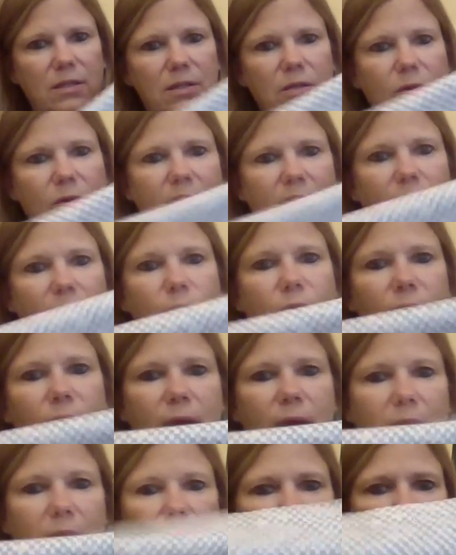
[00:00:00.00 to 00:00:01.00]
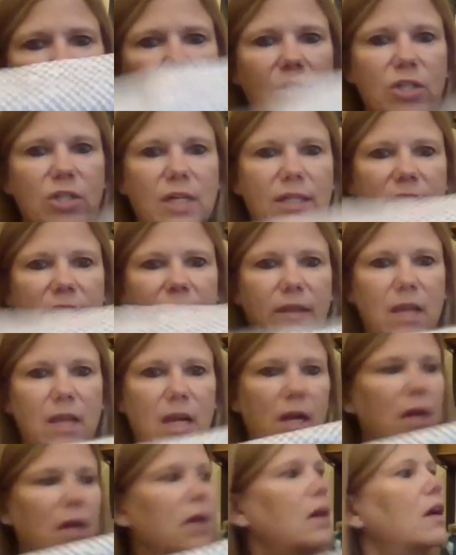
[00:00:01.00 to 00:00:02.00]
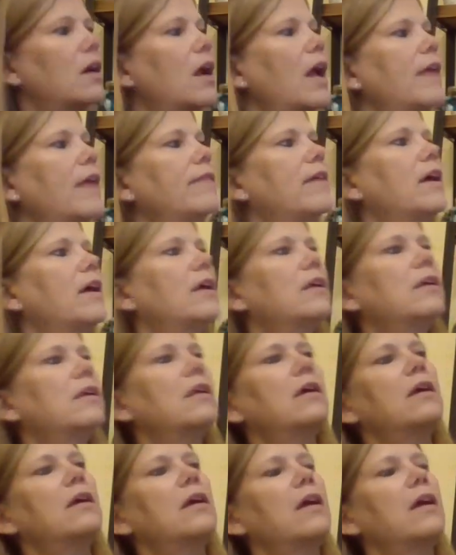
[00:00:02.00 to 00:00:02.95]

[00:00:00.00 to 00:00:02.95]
So I could put my project in there and then